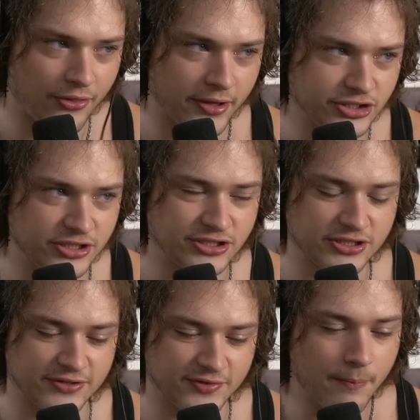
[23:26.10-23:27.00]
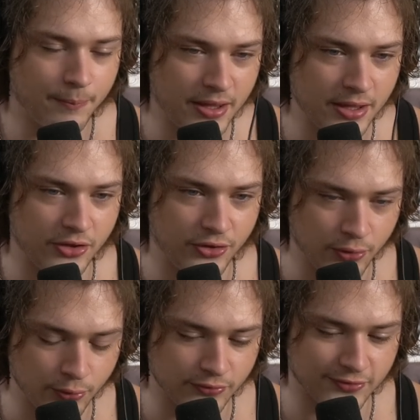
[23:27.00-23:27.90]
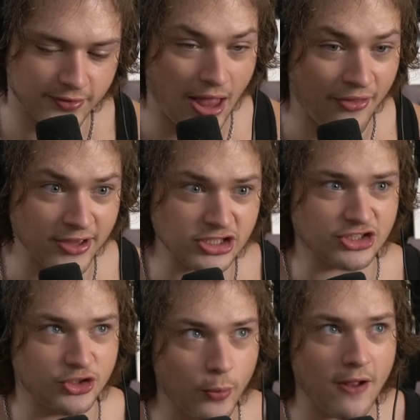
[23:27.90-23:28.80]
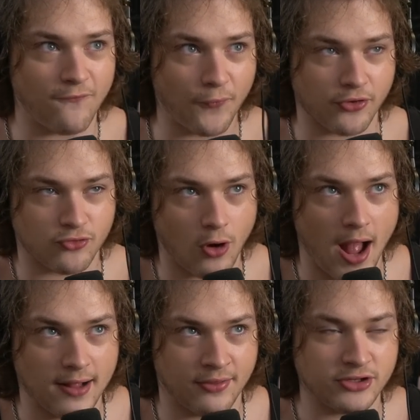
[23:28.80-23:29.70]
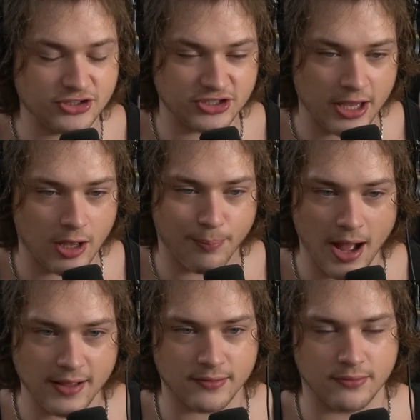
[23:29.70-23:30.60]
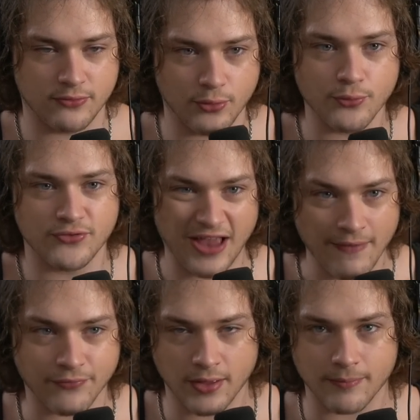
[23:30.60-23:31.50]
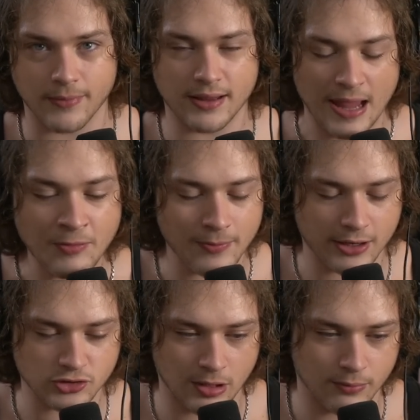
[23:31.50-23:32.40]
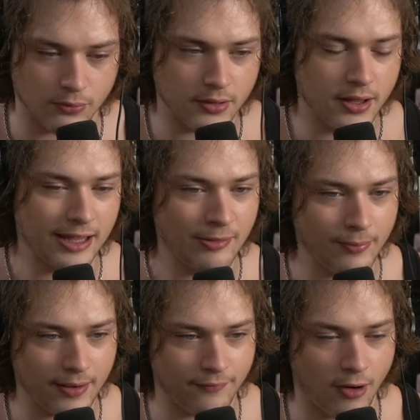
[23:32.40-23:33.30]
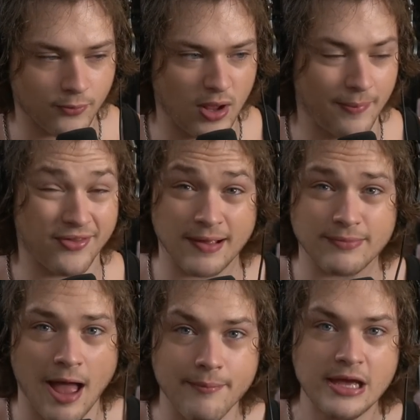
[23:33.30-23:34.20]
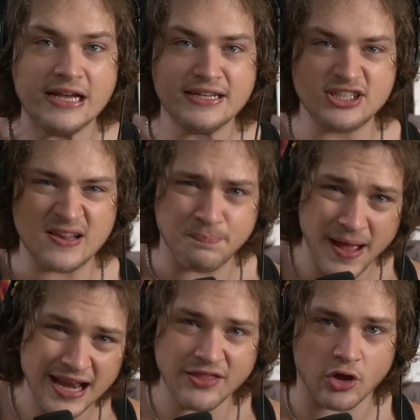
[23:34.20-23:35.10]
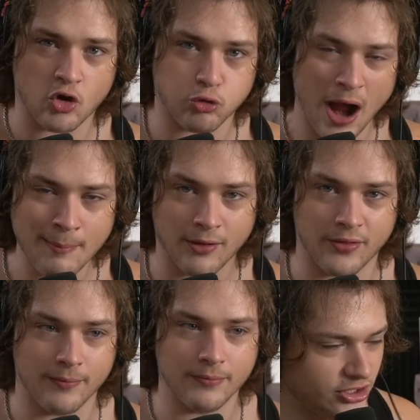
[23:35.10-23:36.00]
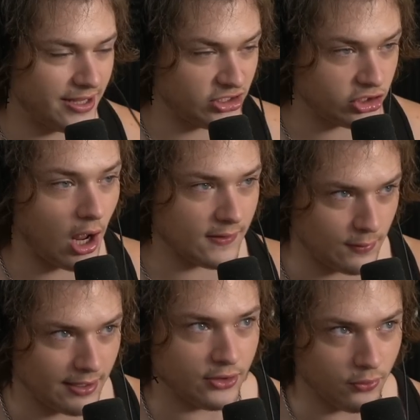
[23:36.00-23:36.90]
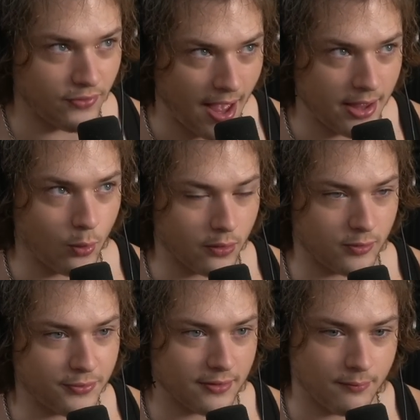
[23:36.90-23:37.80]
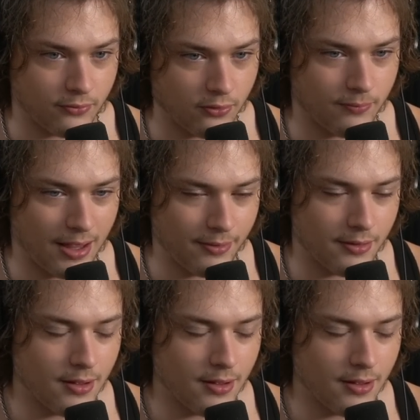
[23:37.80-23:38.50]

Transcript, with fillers: think she's just being used. I think she's doing it for the Straw Hats. I think she's saying goodbye to save them and keep them out of trouble and keep them out of harm's way. But at the same time, she's pinning the crime on them. She she also had to do that in order to protect them too, maybe.